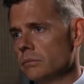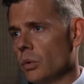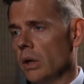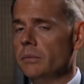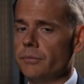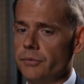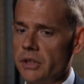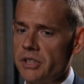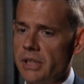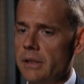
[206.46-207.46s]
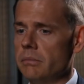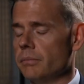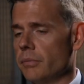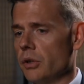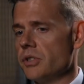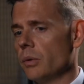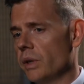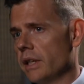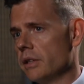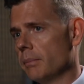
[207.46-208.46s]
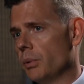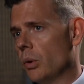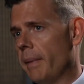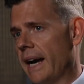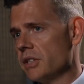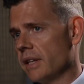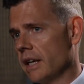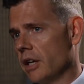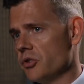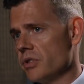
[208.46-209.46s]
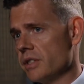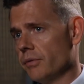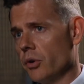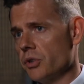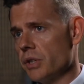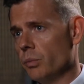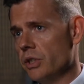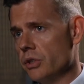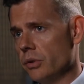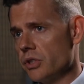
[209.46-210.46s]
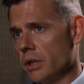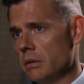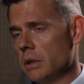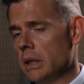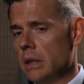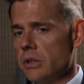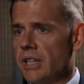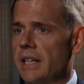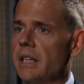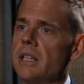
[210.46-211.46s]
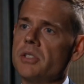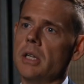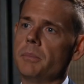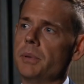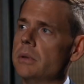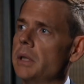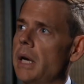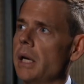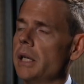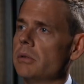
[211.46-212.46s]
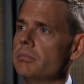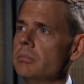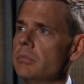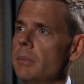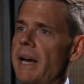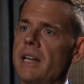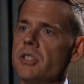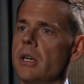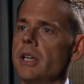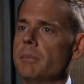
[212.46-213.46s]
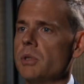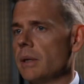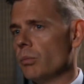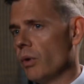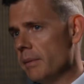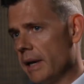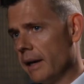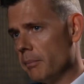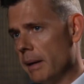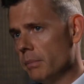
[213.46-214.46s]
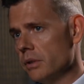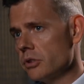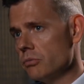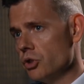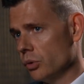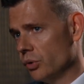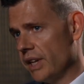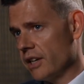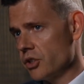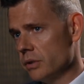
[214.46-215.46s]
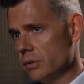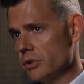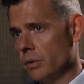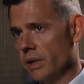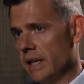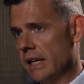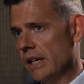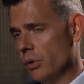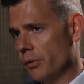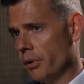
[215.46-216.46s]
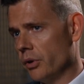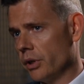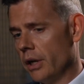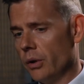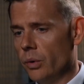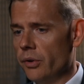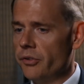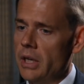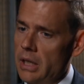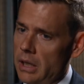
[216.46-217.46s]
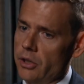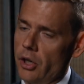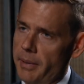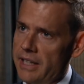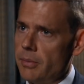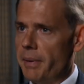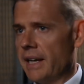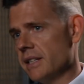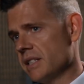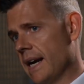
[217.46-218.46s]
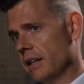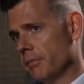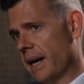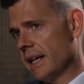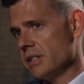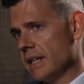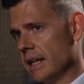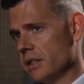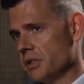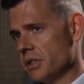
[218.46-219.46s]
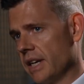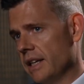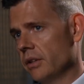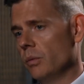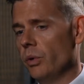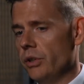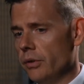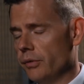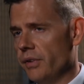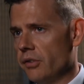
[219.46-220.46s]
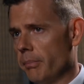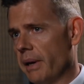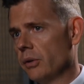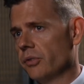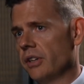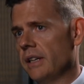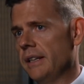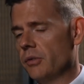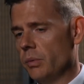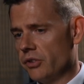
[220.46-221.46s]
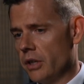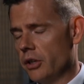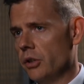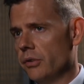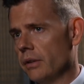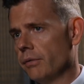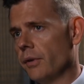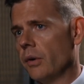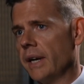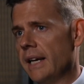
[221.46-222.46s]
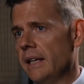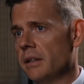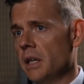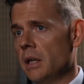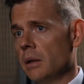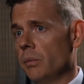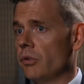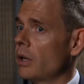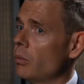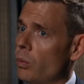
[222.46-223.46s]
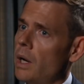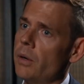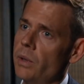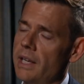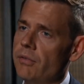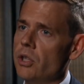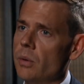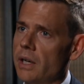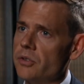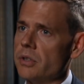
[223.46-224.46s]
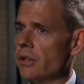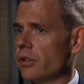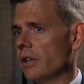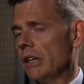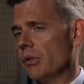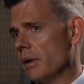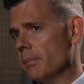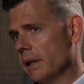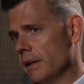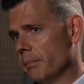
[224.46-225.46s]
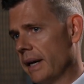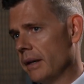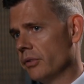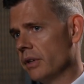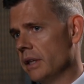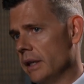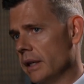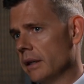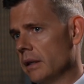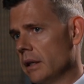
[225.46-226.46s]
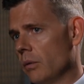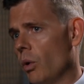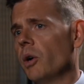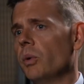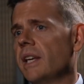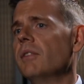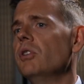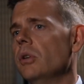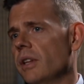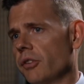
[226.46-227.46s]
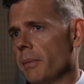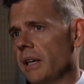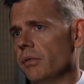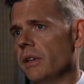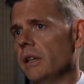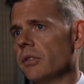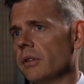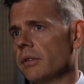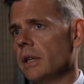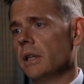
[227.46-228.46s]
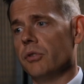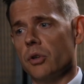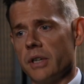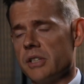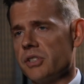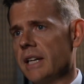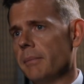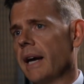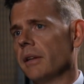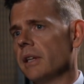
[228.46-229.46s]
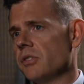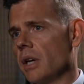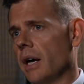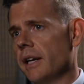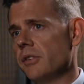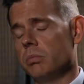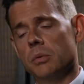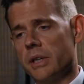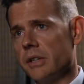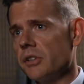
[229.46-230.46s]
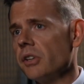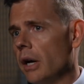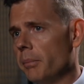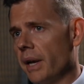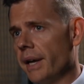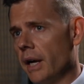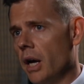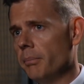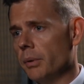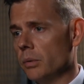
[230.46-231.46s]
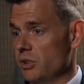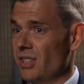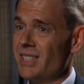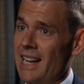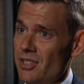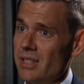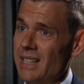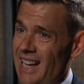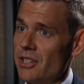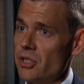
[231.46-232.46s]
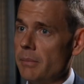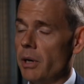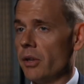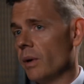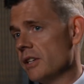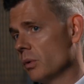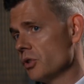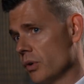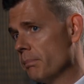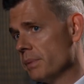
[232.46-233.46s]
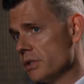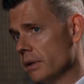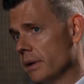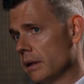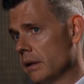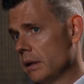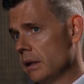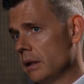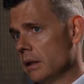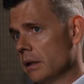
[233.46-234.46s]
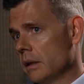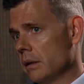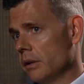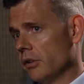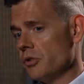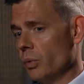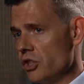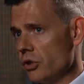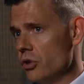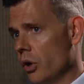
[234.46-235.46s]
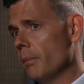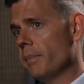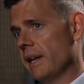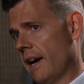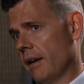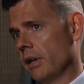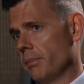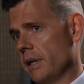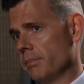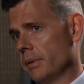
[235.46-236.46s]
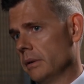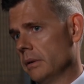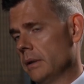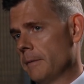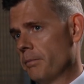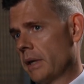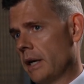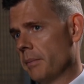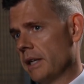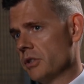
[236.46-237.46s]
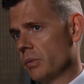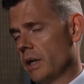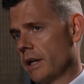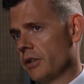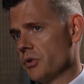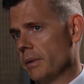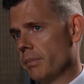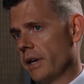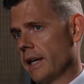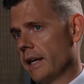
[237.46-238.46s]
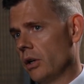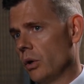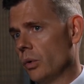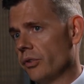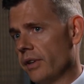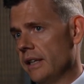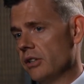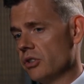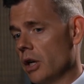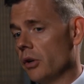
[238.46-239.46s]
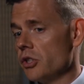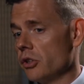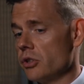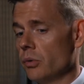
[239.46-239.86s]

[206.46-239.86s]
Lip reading: Well, firstly, those that we can deport back to their countries of origin, we do so. Take an example like Pakistani Muslim rape gang members, dual nationals who are here, who have broken our laws, go back to Pakistan. If Pakistan doesn't take them, we use visa penalties, we start using foreign aid. We say, well, why are we giving you £133 million in a year? Why are we giving you this many visas? If you're not going to take back these guys, well, we're going to start playing hardball, which is actually, by the way, is what Trump is doing. So we should not be having people coming into our country breaking our laws. They need to go. So in